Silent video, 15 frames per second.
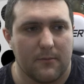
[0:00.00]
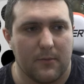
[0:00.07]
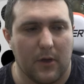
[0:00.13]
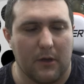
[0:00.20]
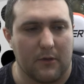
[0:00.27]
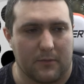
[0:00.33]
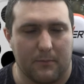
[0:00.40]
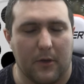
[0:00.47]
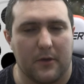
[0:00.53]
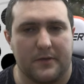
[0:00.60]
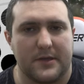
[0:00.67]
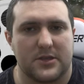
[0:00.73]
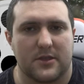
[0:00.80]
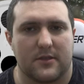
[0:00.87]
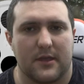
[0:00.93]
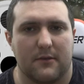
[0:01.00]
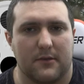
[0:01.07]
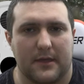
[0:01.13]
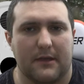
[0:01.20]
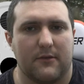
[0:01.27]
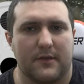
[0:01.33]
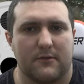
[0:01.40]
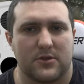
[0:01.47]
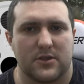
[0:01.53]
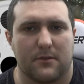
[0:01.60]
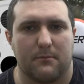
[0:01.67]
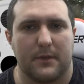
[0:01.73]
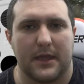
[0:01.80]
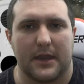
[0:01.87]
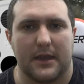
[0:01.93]
But it was mostly just, everything was
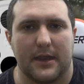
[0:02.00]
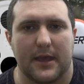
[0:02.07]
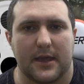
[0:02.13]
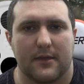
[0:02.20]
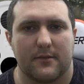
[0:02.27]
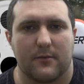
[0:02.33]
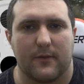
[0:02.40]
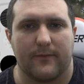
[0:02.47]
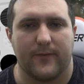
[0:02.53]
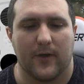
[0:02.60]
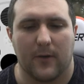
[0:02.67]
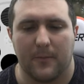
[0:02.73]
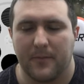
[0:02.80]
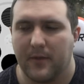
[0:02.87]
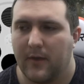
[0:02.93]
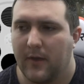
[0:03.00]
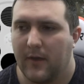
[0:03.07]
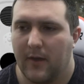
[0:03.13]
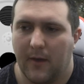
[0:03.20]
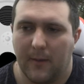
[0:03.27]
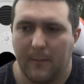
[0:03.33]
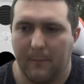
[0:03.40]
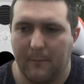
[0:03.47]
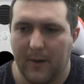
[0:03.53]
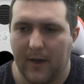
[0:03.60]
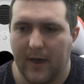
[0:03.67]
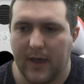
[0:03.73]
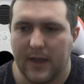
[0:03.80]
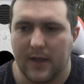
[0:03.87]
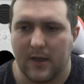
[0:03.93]
just me and Nick that we filmed.
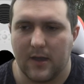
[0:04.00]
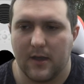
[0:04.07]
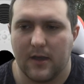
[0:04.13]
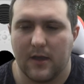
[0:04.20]
But